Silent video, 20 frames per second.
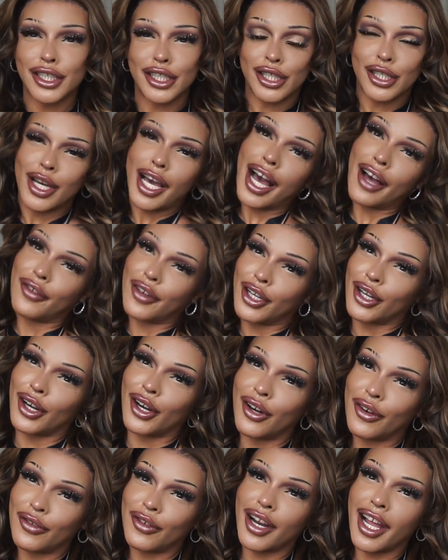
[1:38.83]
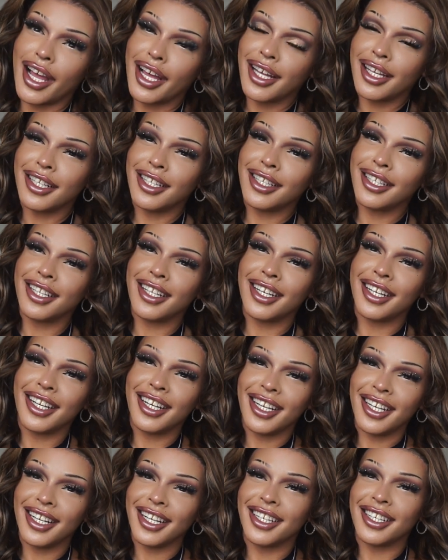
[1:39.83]
Do you have a girlfriend?
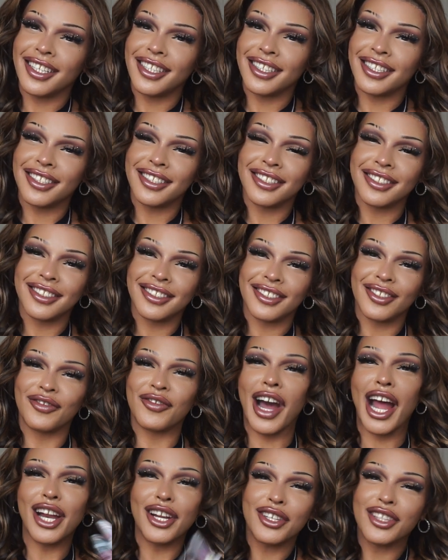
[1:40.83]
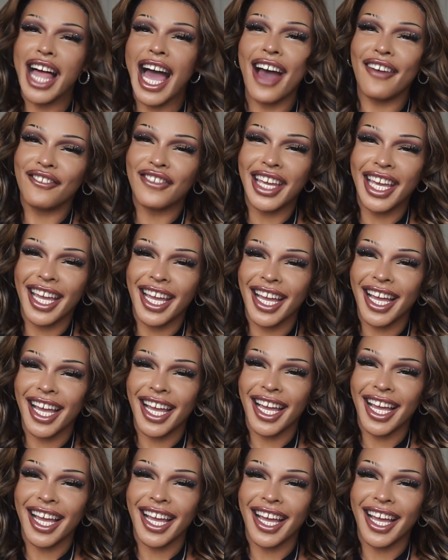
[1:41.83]
Why are you laughing?